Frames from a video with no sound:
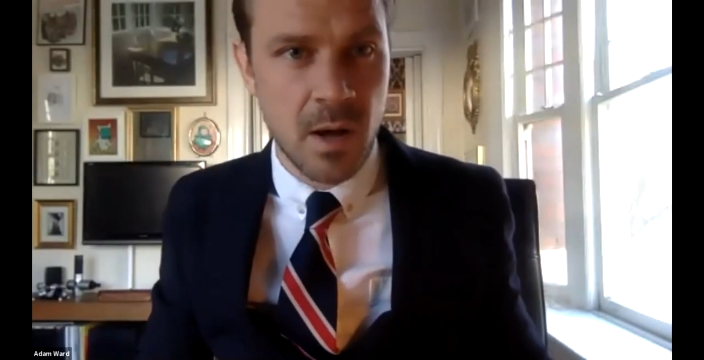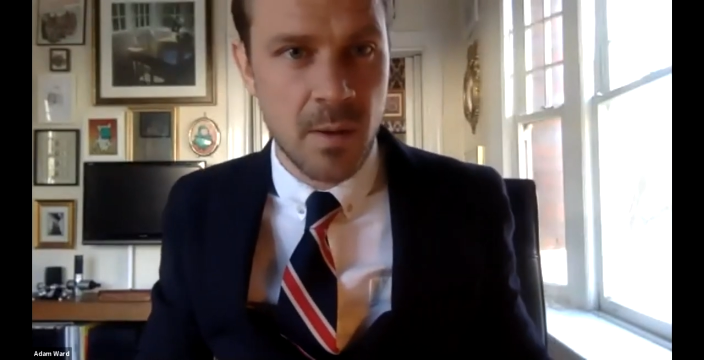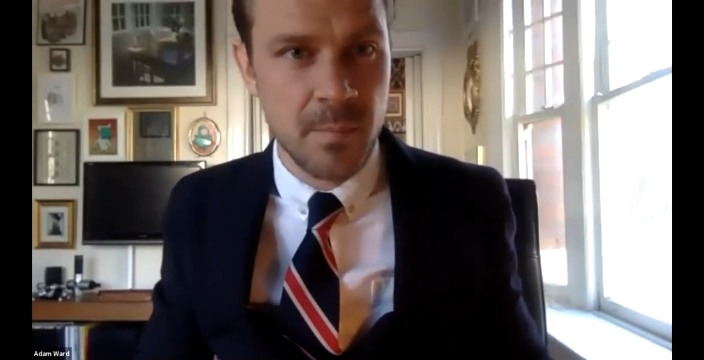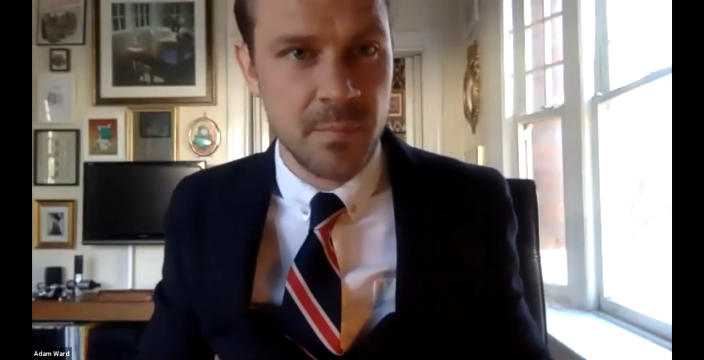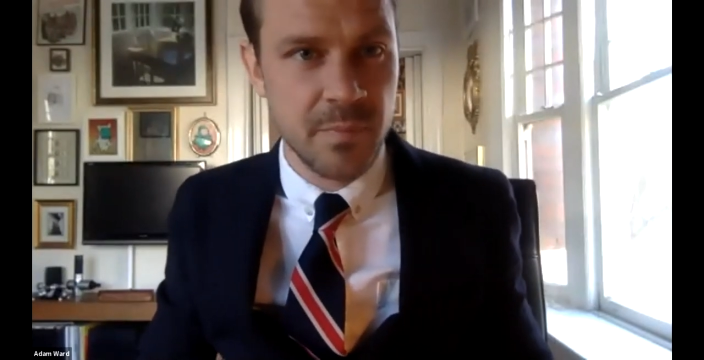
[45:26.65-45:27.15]

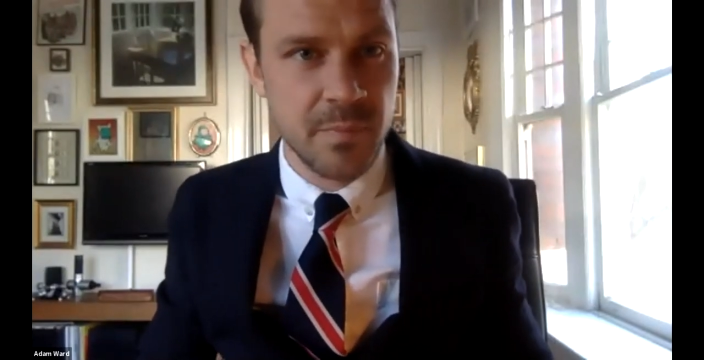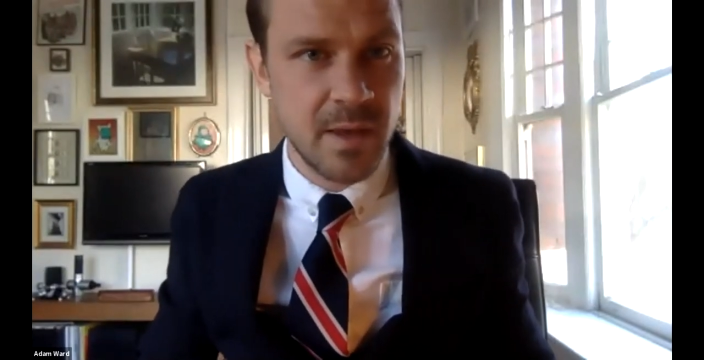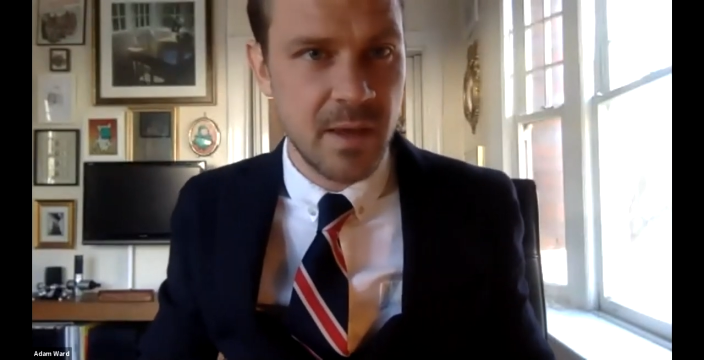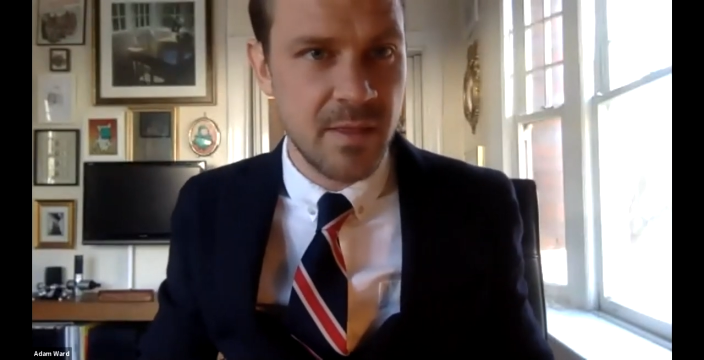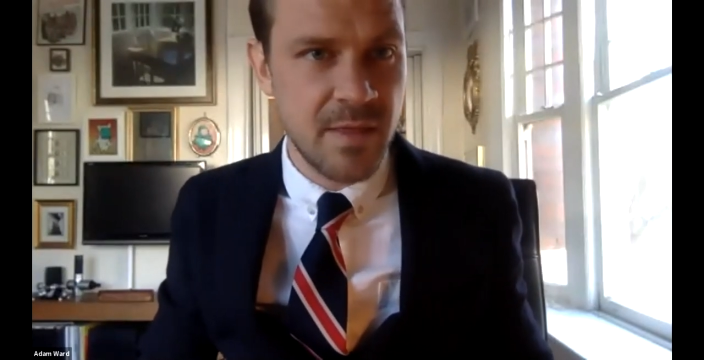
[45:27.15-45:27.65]

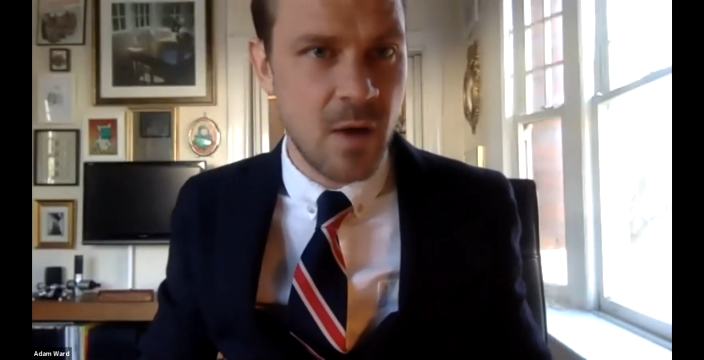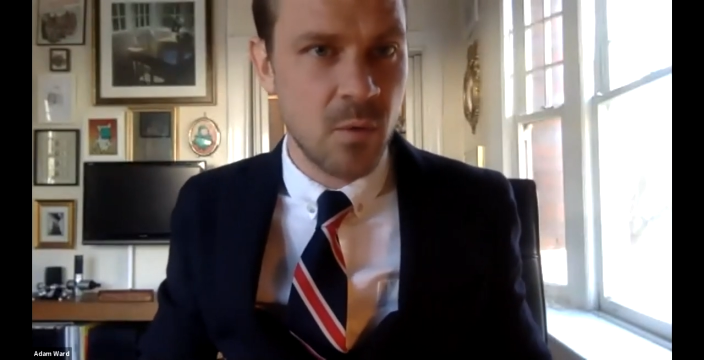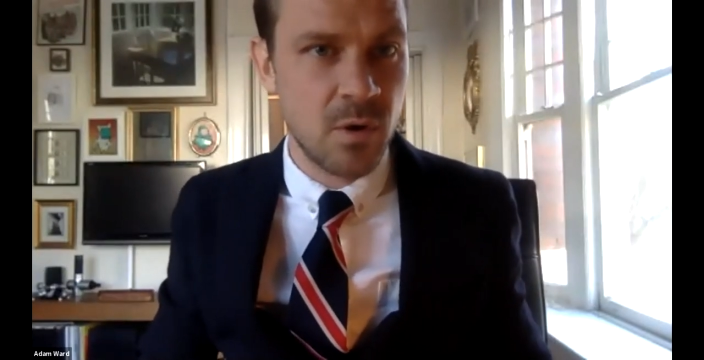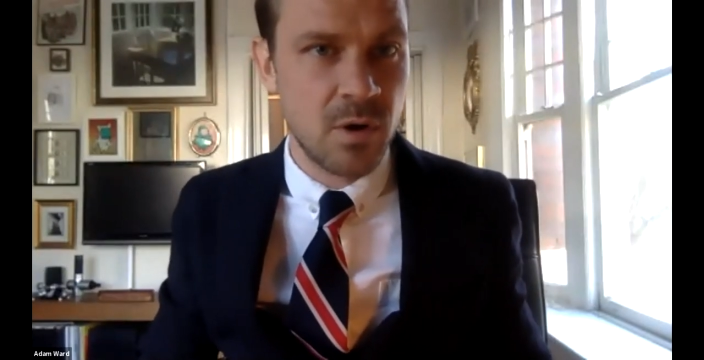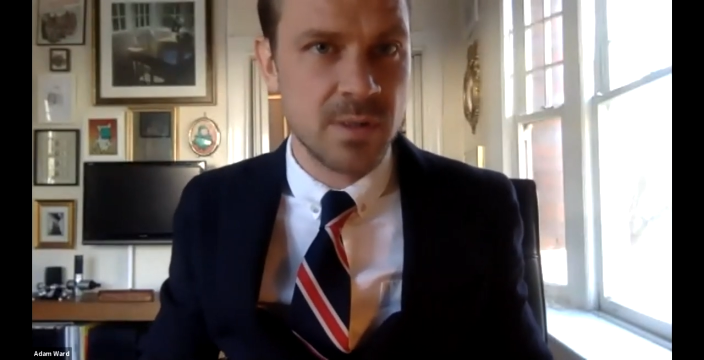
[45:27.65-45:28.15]

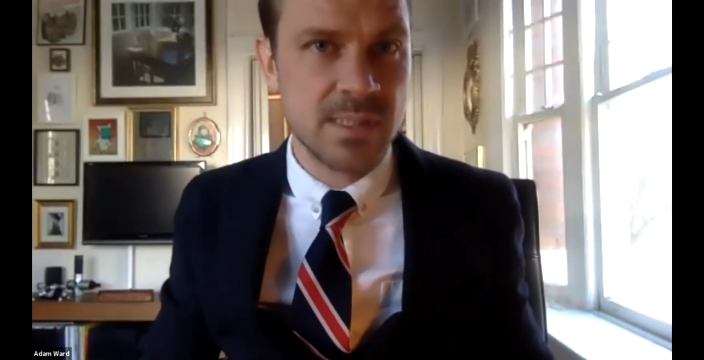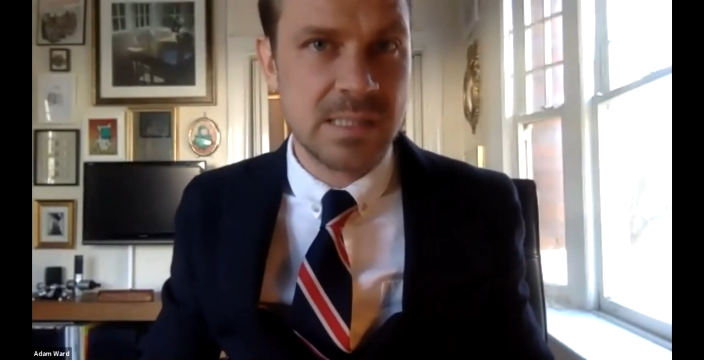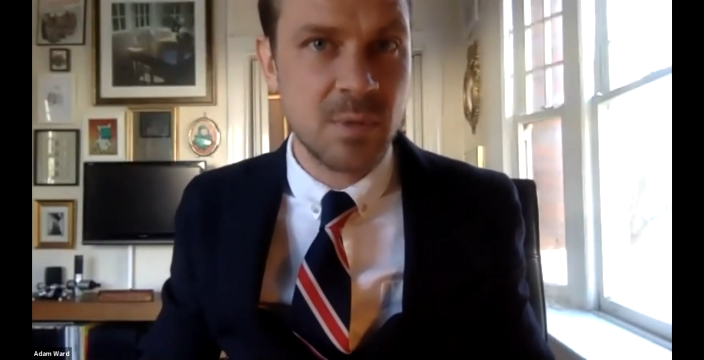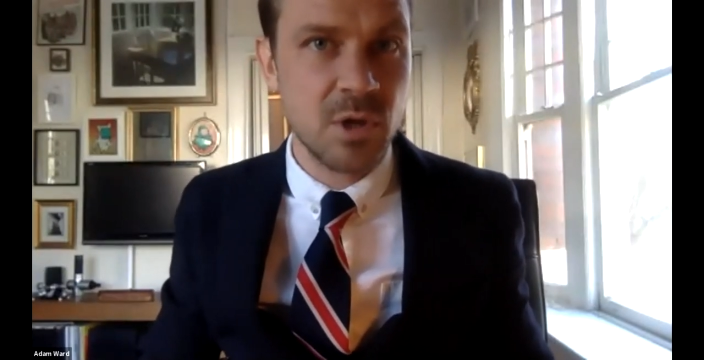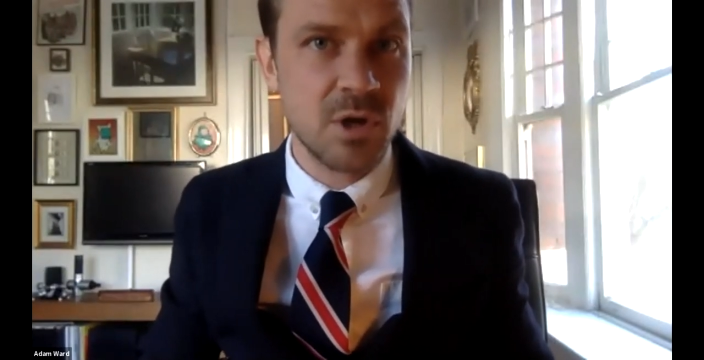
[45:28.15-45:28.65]
that were
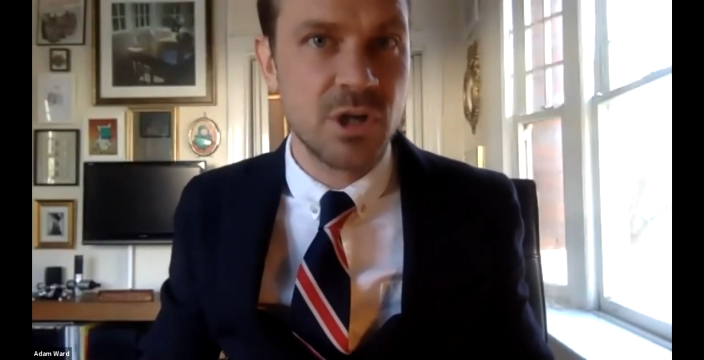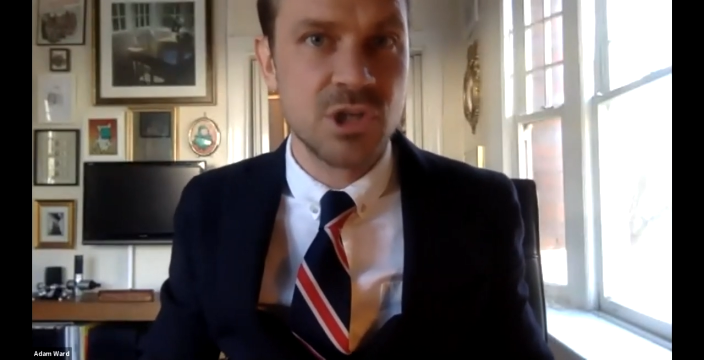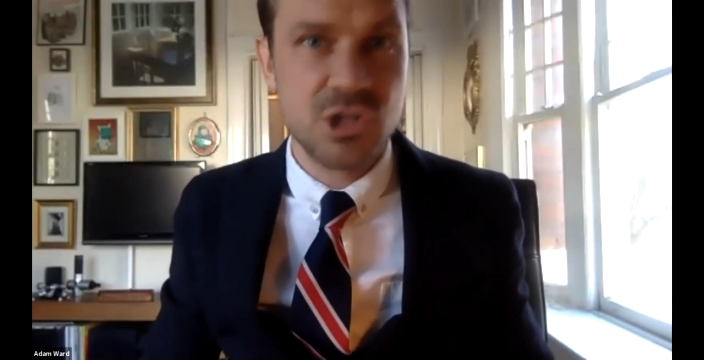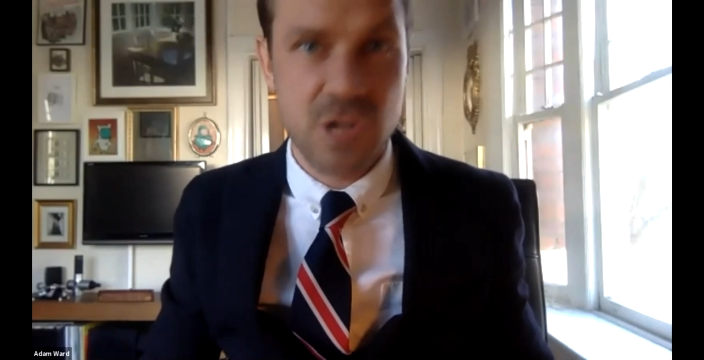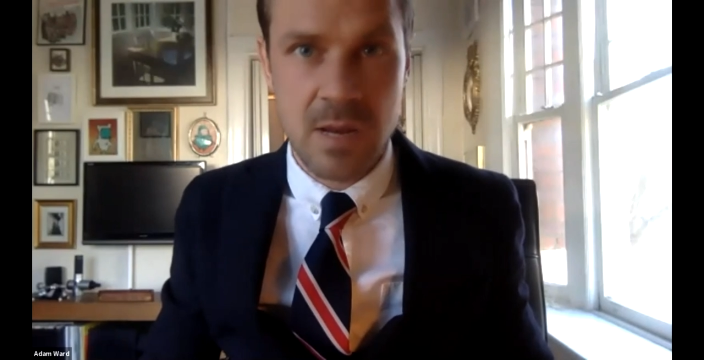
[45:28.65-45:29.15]
similar
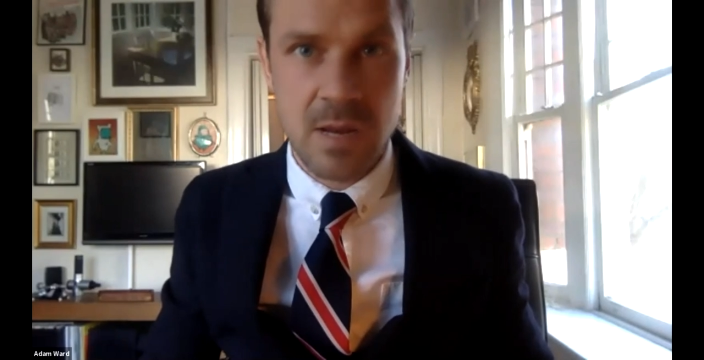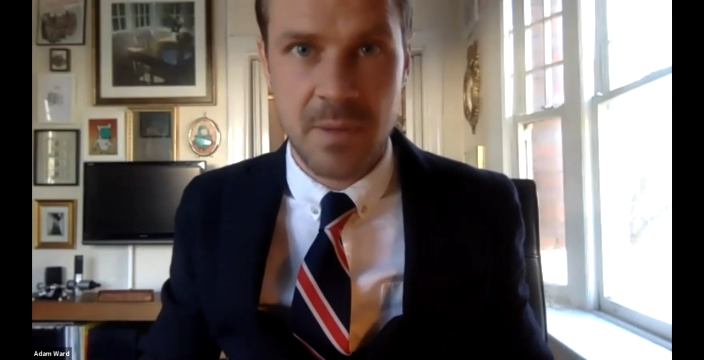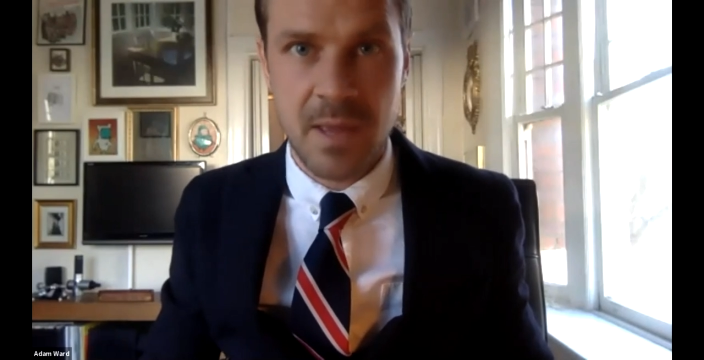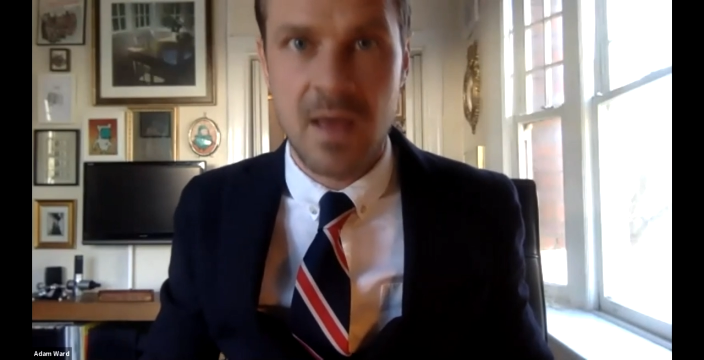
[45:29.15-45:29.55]
in shape